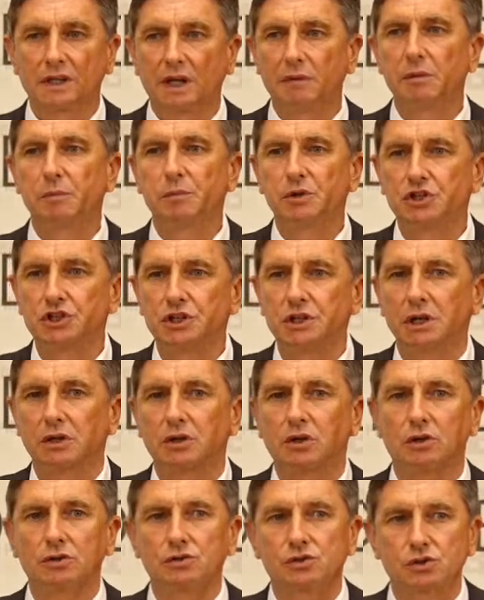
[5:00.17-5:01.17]
eye to
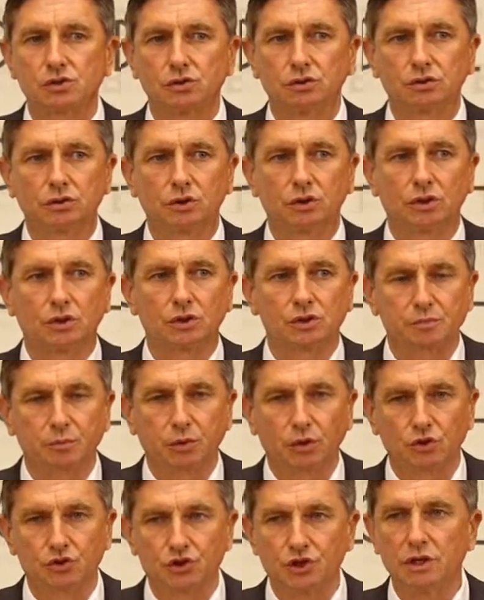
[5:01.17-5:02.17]
eye, that
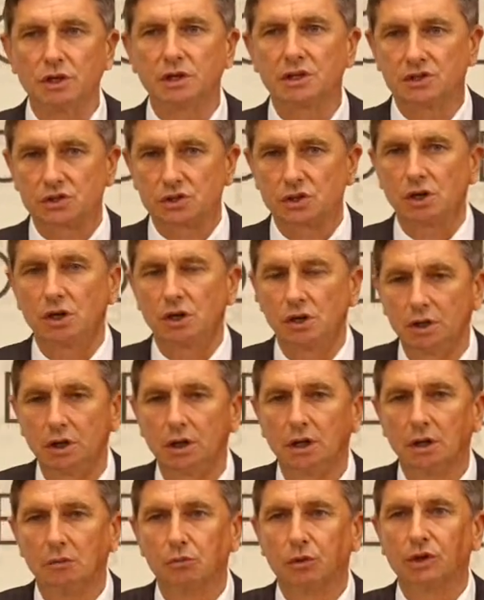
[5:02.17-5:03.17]
we
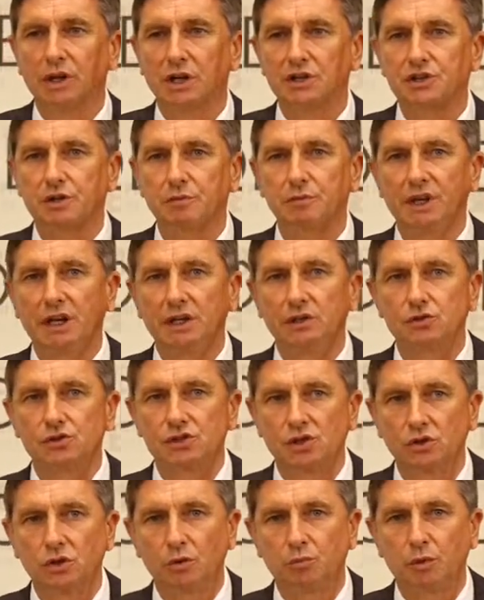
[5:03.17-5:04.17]
argued, but we
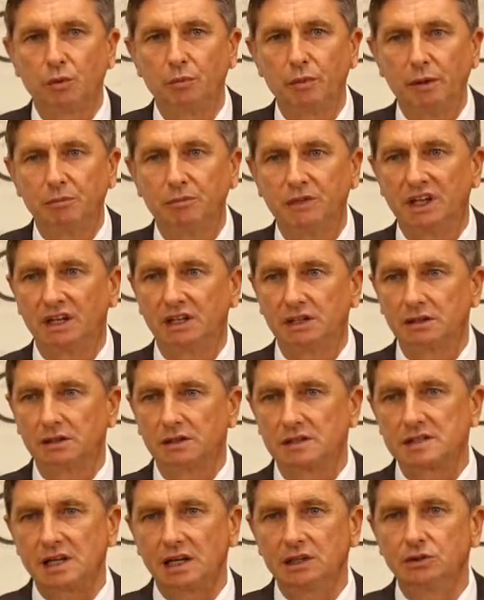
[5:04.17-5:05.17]
came to
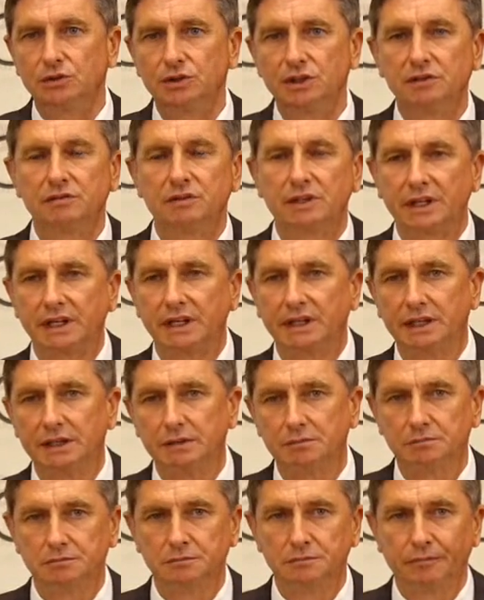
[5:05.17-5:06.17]
a
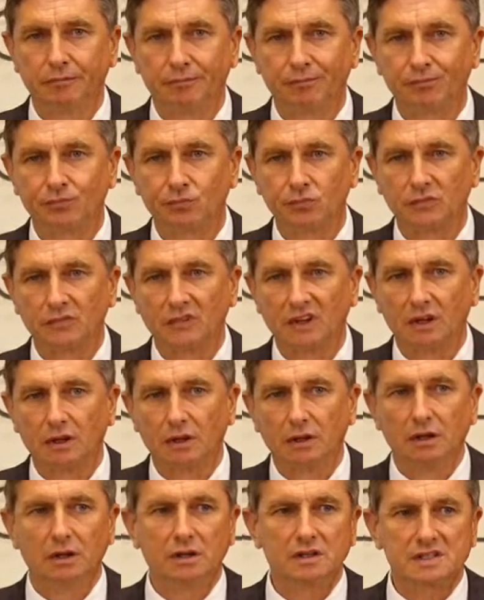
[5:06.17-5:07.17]
conclusion, to
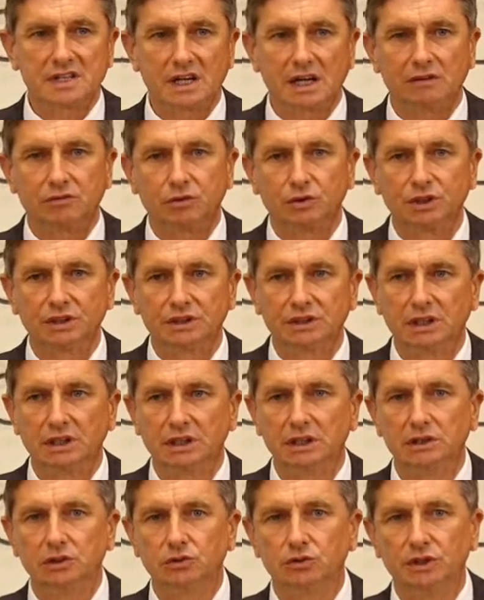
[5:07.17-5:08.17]
messages that we
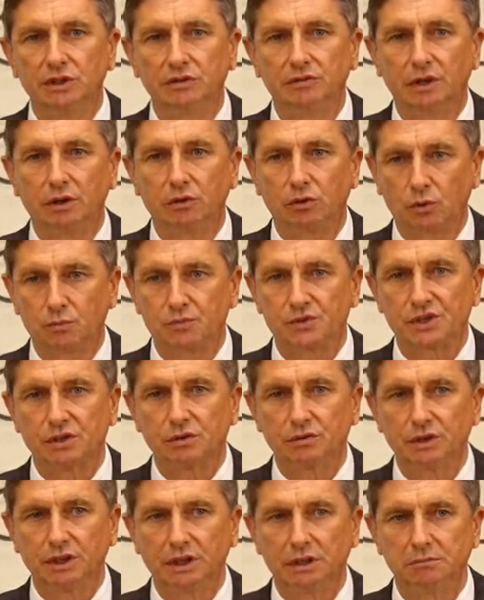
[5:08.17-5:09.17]
consider
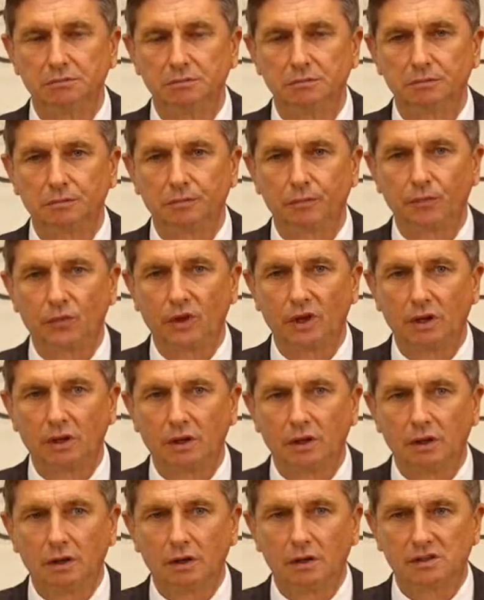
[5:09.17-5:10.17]
important for the people in the
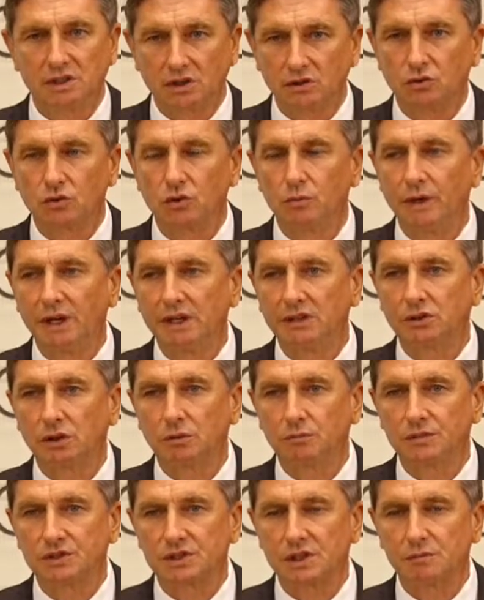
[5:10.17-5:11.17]
region and the
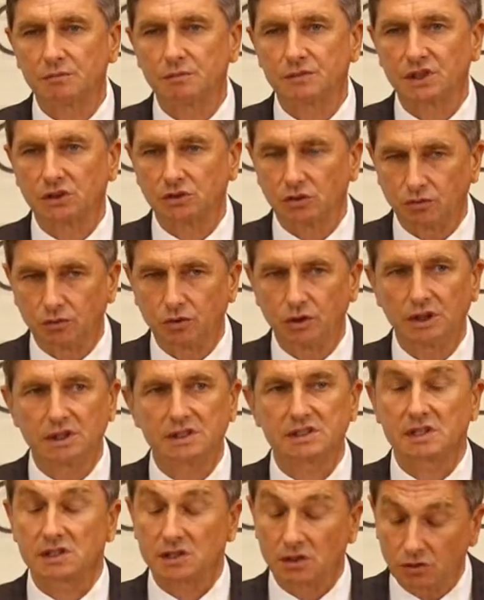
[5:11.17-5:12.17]
politics in this region.
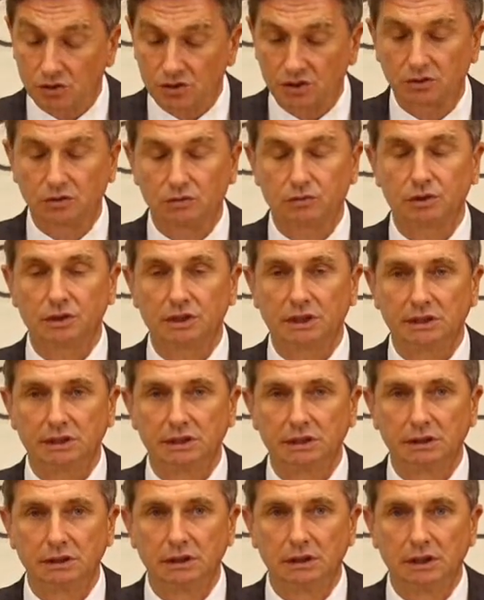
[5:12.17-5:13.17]
I am
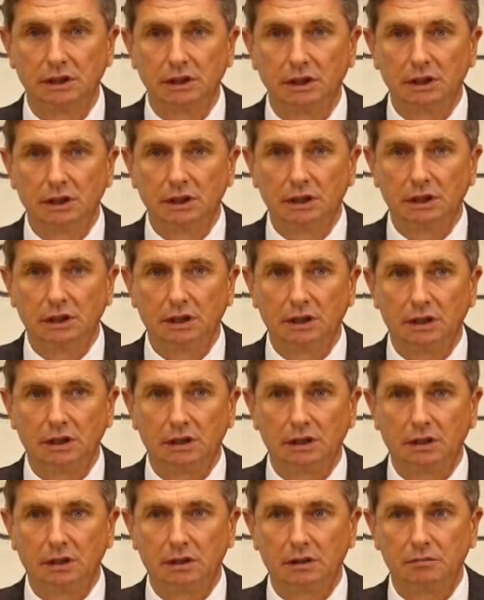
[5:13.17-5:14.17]
very satisfied with the
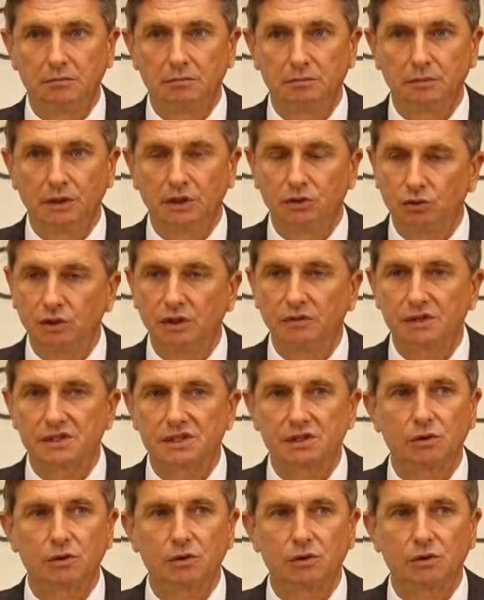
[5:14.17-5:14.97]
document we have,